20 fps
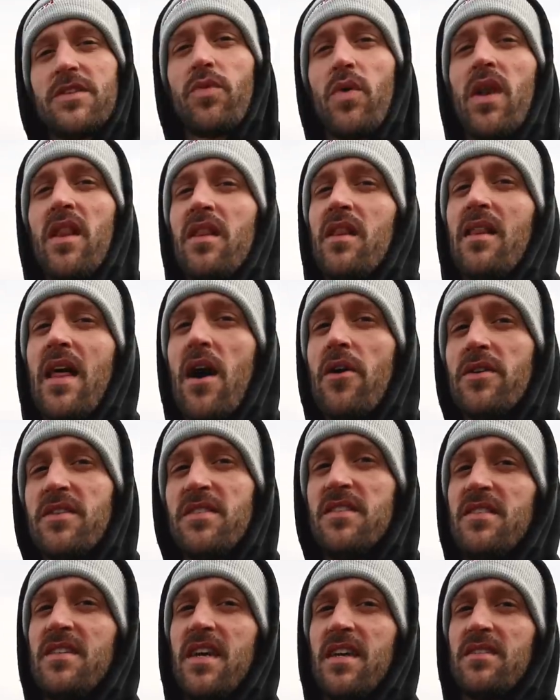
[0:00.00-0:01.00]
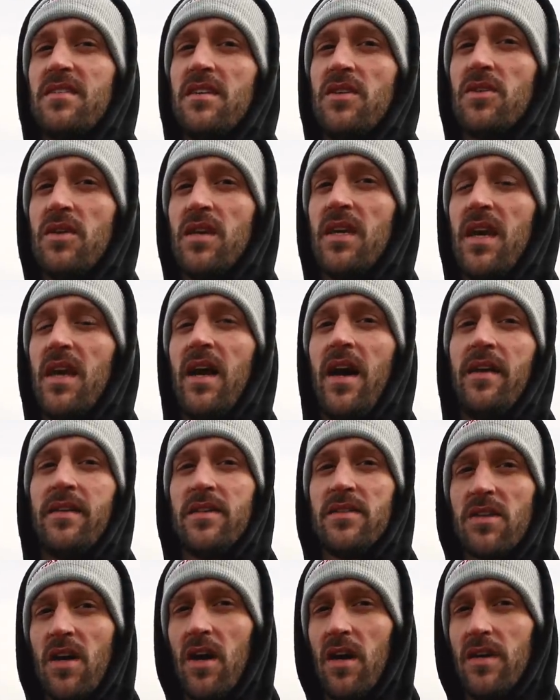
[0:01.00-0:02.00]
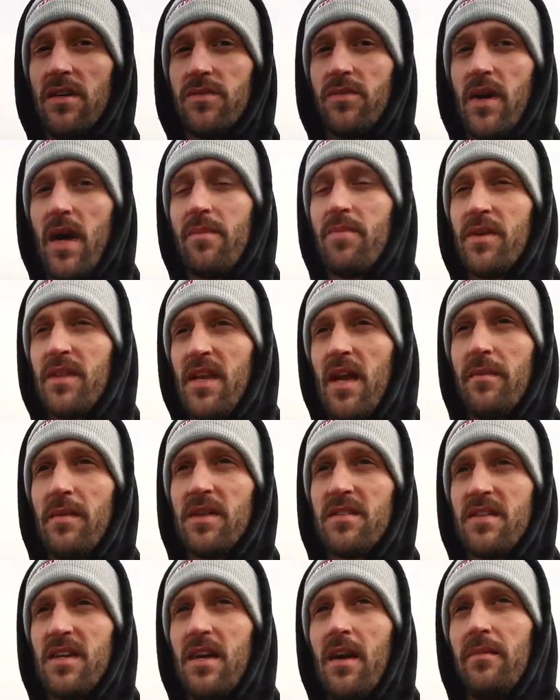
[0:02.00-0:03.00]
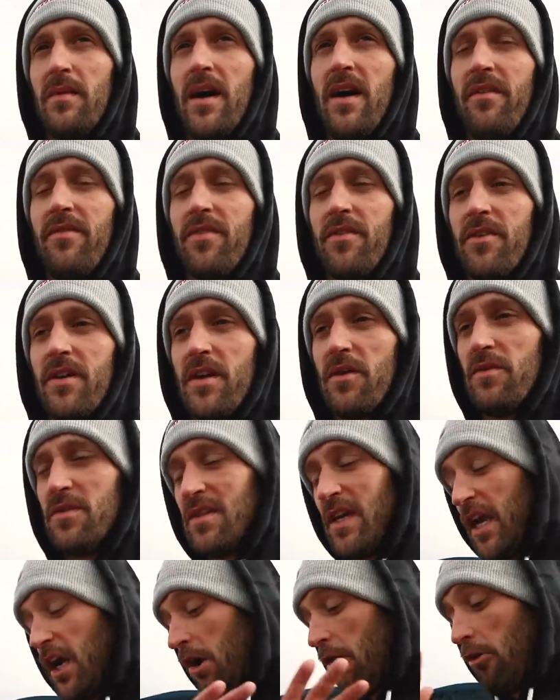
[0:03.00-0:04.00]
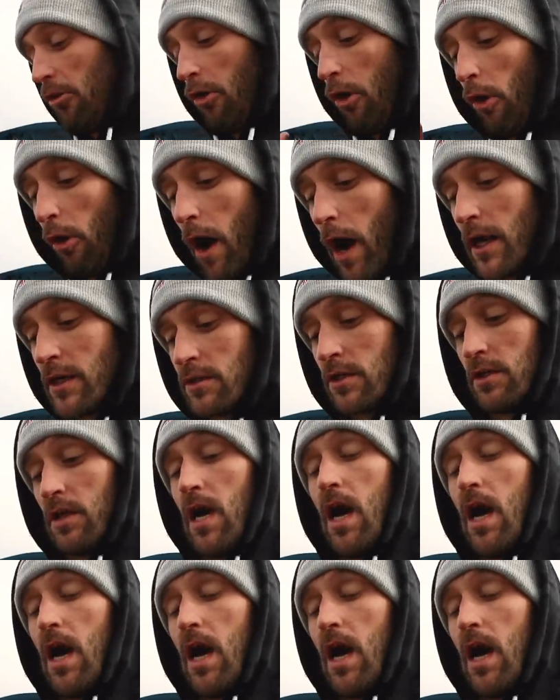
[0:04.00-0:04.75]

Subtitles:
it's one of the loudest intakes that you can get on these cars. When I put the MST on my F30, it was like crazy